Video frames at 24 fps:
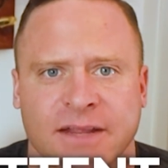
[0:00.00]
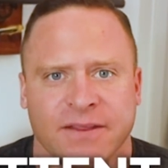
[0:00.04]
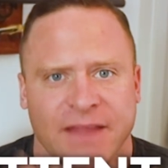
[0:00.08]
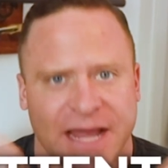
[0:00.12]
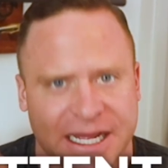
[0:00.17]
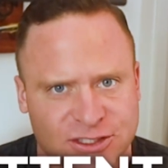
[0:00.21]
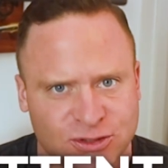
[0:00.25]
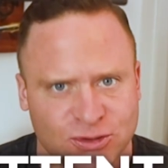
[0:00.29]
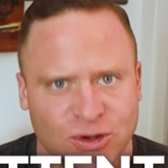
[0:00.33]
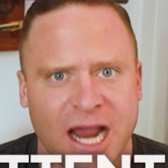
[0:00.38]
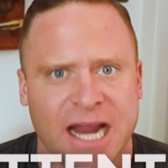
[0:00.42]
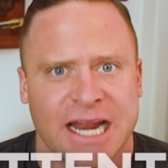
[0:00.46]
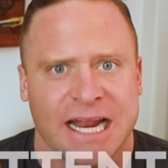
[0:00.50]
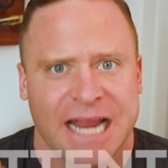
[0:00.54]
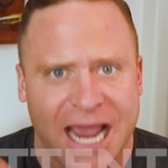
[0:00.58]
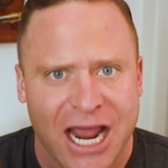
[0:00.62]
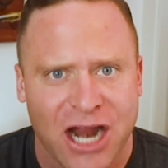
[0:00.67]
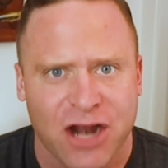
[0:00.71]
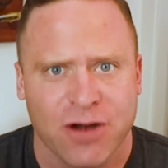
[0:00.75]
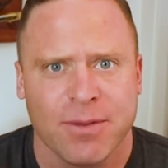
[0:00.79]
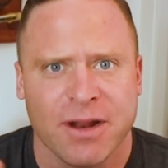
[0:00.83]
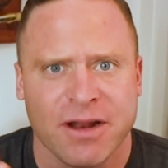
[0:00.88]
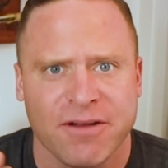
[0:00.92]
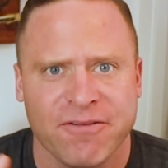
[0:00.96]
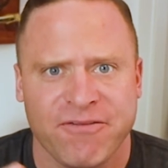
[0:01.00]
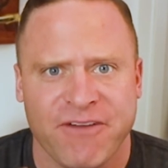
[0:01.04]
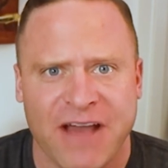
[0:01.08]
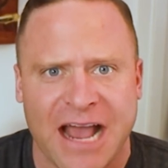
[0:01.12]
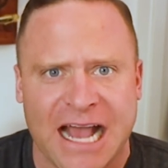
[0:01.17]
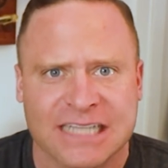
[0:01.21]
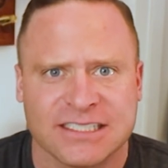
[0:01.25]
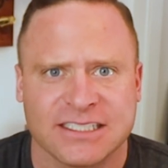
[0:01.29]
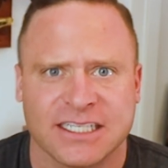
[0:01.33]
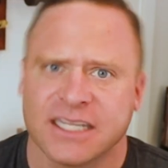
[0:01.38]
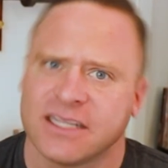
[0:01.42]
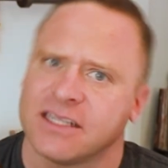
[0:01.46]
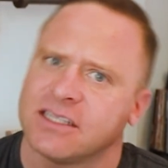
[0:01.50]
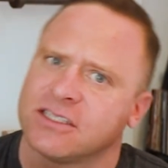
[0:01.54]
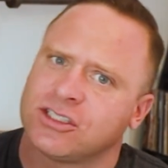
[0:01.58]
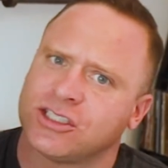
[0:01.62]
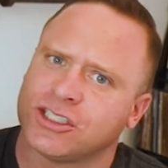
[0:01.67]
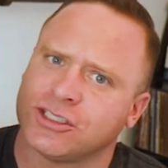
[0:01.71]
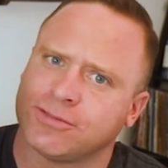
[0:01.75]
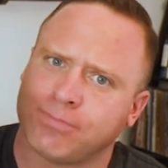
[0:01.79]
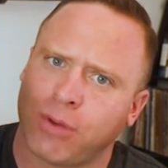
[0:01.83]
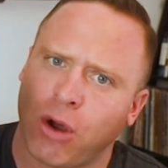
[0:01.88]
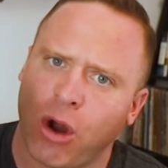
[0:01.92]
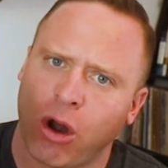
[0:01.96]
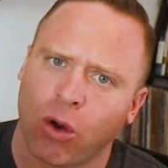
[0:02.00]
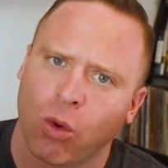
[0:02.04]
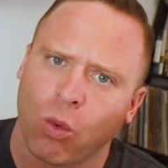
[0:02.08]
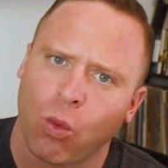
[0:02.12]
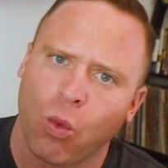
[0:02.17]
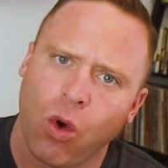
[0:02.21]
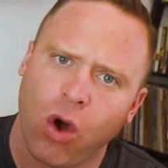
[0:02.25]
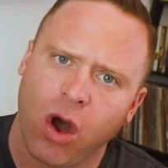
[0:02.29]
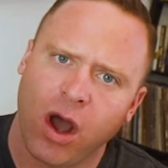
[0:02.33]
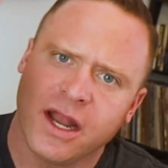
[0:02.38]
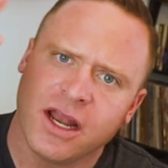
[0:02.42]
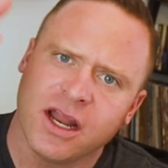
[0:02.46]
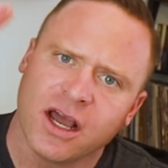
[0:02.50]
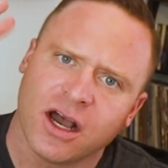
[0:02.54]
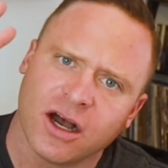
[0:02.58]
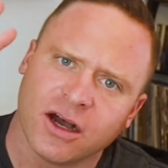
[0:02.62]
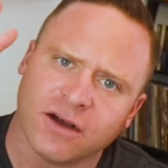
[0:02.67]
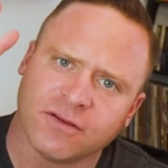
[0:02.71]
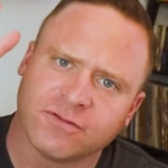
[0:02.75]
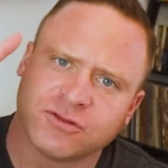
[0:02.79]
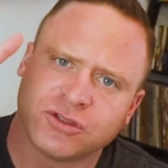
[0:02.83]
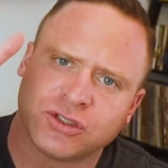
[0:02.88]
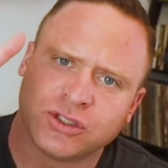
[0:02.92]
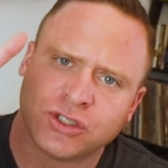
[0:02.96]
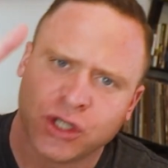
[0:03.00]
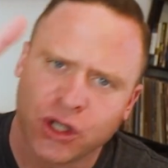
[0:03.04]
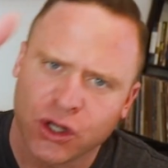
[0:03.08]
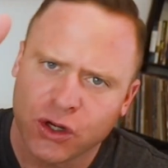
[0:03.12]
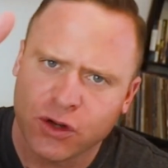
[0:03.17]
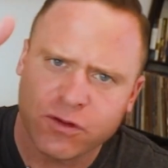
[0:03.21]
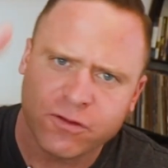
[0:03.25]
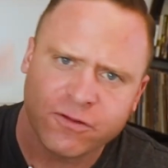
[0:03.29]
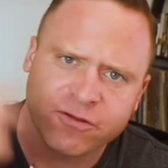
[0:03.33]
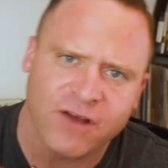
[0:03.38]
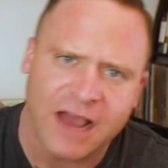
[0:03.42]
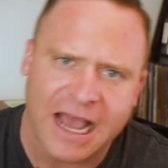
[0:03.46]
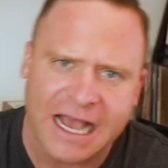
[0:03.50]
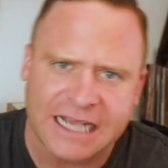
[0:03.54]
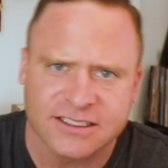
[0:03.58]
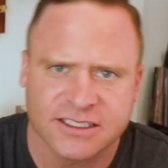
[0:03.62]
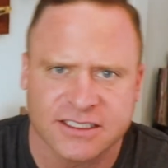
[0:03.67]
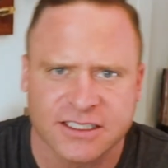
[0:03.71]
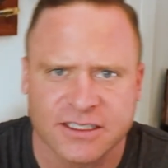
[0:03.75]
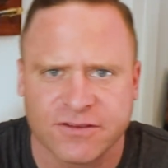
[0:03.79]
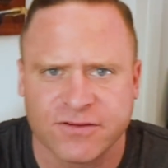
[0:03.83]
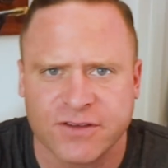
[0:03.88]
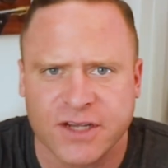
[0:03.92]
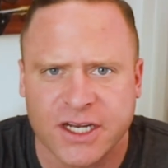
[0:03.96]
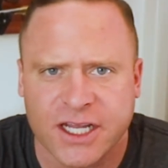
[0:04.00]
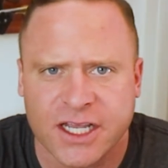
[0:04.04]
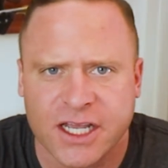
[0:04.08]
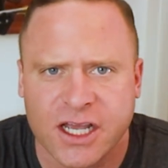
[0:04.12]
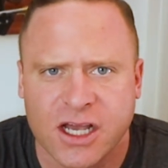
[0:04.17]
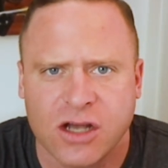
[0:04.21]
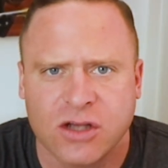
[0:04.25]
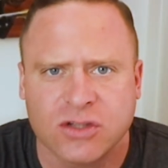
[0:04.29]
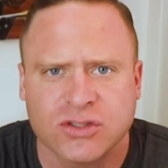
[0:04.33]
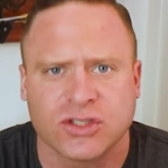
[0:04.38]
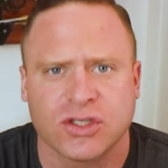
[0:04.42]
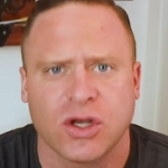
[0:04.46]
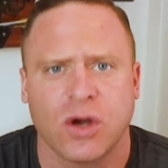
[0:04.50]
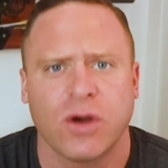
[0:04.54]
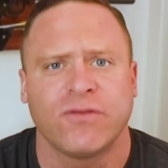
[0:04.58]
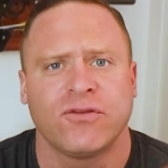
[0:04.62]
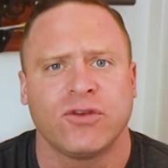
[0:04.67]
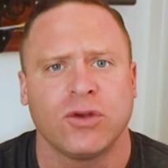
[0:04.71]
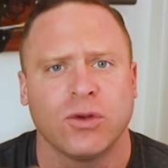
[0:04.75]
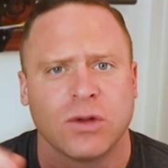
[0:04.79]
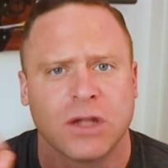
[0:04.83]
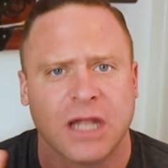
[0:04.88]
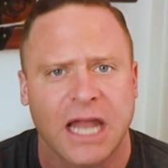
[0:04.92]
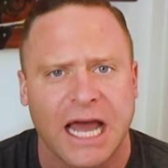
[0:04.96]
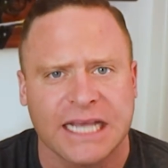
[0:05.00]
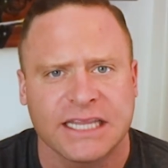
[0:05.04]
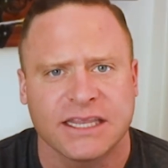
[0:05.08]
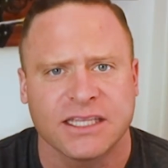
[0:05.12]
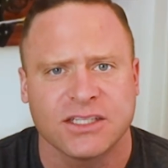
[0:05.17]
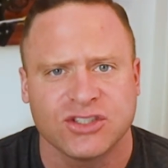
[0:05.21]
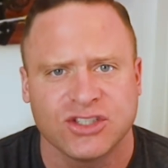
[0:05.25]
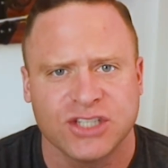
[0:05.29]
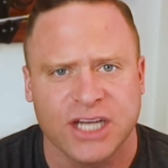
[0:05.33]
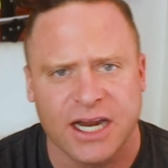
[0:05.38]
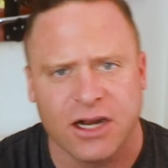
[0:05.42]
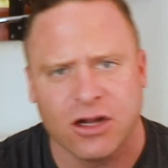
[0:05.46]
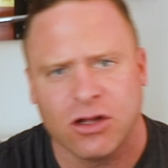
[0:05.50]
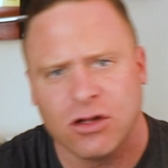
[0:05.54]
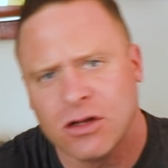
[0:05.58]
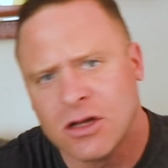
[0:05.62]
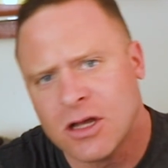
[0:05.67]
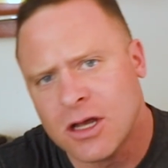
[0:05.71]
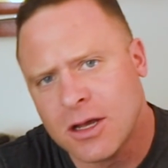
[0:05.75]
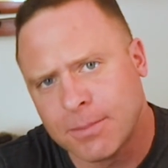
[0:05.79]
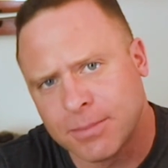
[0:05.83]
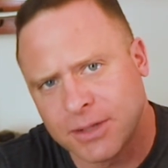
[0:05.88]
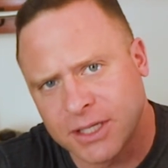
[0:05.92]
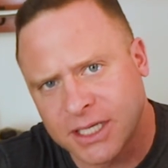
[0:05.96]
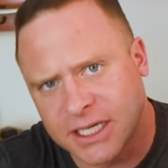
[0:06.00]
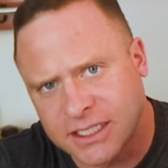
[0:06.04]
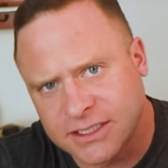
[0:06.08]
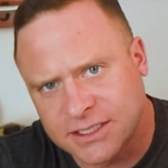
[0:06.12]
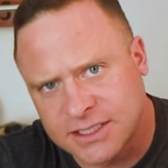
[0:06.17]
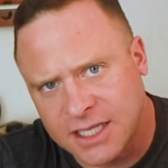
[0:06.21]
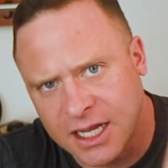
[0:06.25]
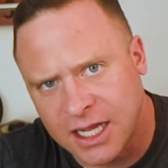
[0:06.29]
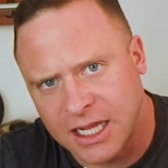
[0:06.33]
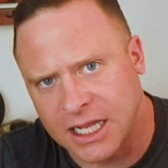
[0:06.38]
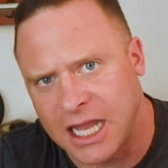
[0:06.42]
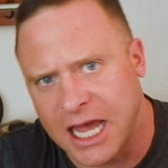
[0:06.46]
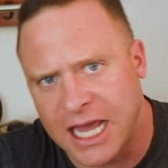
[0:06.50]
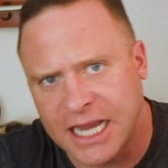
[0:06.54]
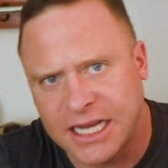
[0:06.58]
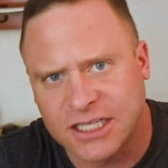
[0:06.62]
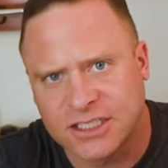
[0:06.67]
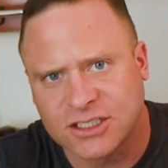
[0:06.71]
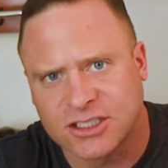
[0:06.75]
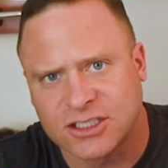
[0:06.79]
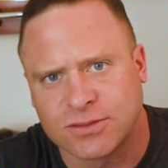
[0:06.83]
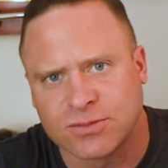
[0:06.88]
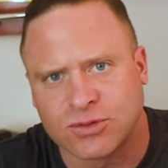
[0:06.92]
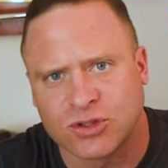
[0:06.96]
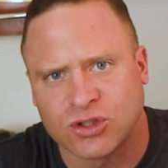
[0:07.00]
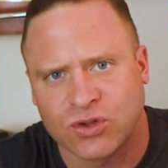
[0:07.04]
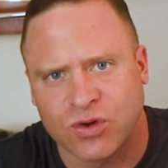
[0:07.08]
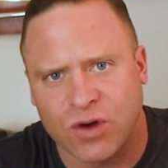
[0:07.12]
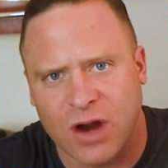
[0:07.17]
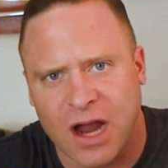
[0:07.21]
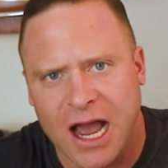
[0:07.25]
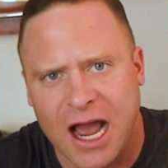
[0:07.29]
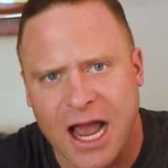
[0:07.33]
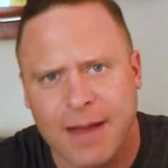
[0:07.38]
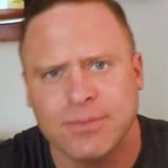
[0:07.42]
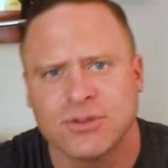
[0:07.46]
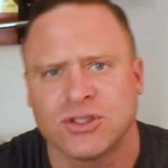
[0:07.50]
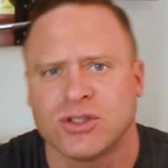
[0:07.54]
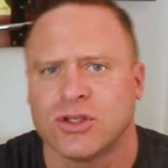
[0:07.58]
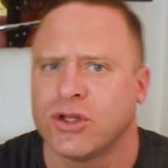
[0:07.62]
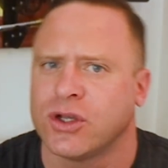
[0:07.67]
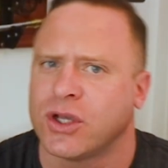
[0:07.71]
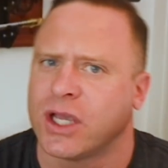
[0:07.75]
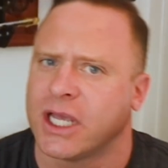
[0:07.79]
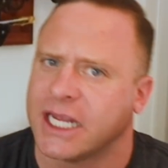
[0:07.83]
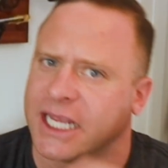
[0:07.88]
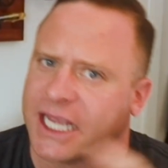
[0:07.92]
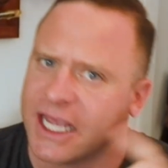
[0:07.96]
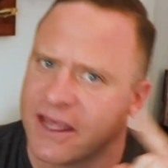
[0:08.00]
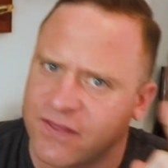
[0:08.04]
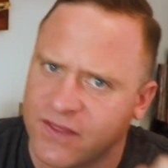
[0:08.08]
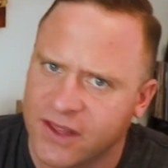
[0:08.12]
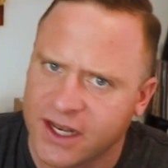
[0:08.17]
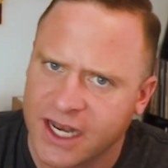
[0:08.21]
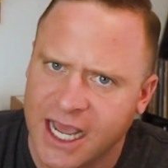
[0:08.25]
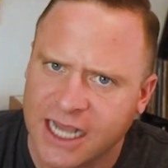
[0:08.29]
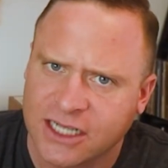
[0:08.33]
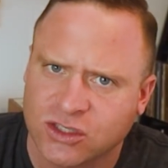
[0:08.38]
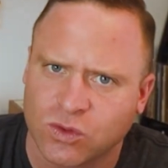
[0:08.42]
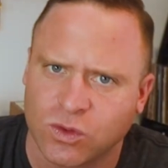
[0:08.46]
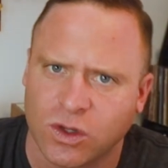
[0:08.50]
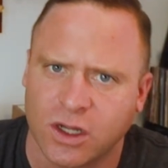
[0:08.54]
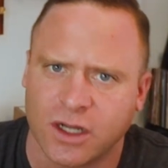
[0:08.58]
That's right, intermittent fasting, and this is part one of two fasting videos. So if you like the channel, please like and subscribe so you can get the next